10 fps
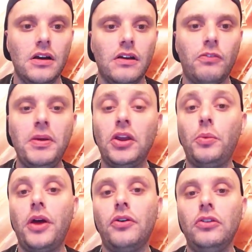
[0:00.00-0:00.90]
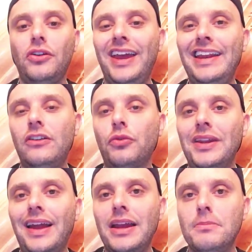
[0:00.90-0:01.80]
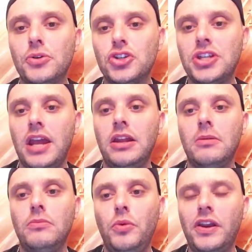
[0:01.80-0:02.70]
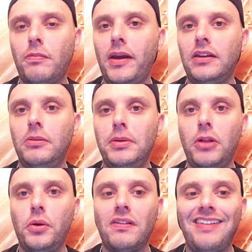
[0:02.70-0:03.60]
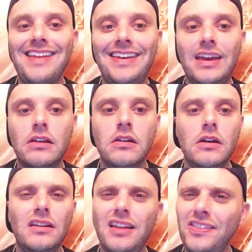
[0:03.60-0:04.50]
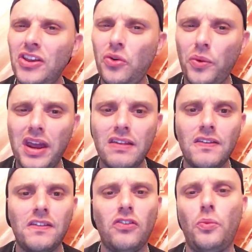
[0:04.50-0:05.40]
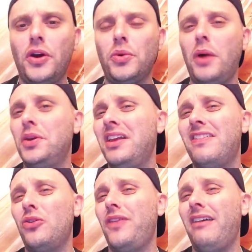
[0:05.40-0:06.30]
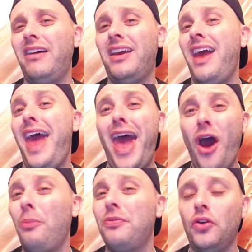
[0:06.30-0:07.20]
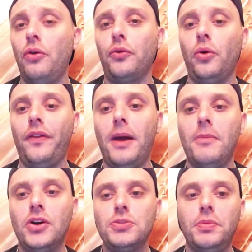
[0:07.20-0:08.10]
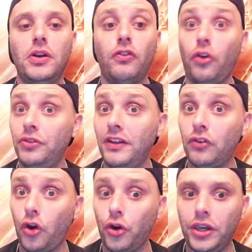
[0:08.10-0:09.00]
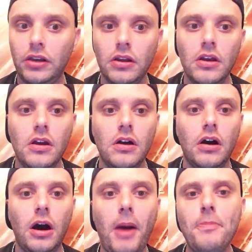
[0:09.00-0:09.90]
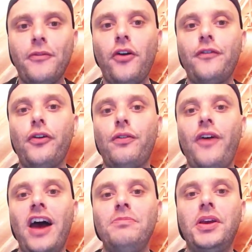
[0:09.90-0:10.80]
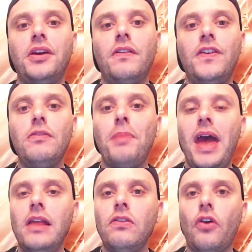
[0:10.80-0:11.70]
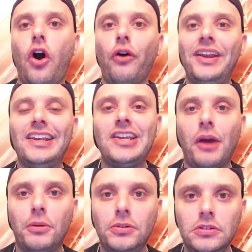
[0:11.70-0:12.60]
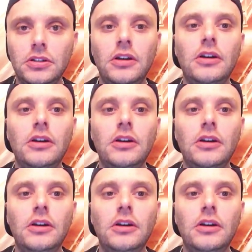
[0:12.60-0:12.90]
Speaking of weather, a little 80 degree night in Busch Stadium. Wouldn't expect it to be blowing slightly in. Nothing crazy. This isn't weather I would consider that like helps an overall that much, but certainly doesn't hurt it. Um, I prefer first five because these pens aren't terrible.